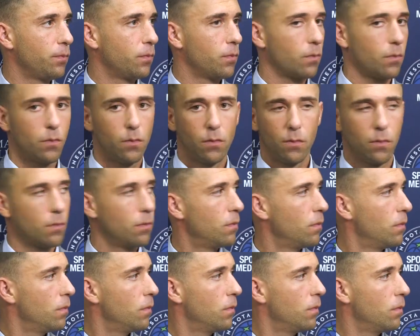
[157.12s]
Do you see a
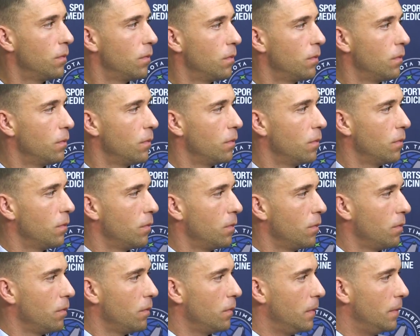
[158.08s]
9-man
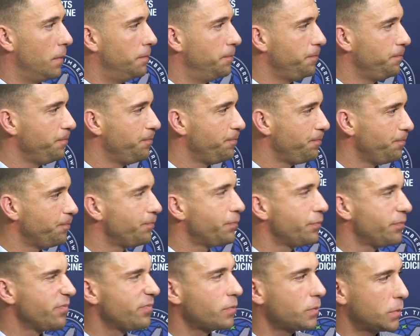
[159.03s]
rotation
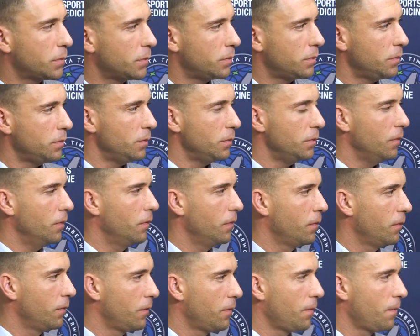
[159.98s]
pretty much every
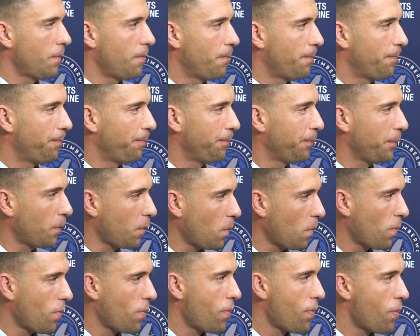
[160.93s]
game, with it being like
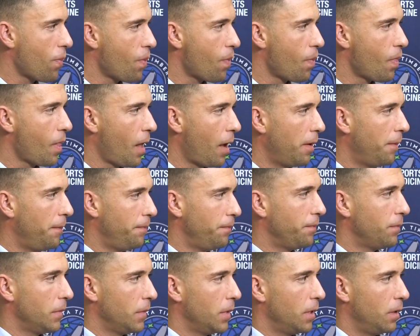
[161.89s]
a different 7,
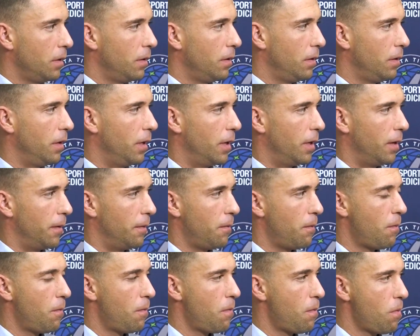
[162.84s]
8, 9, or do you
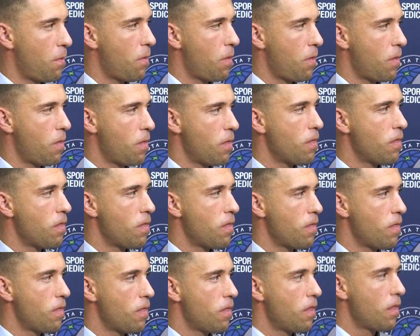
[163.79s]
see
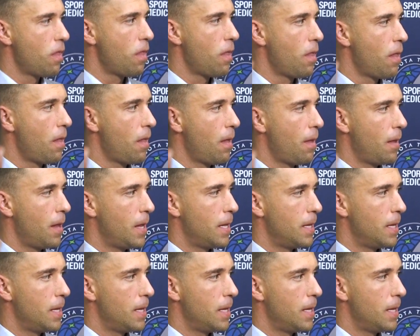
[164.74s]
a fairly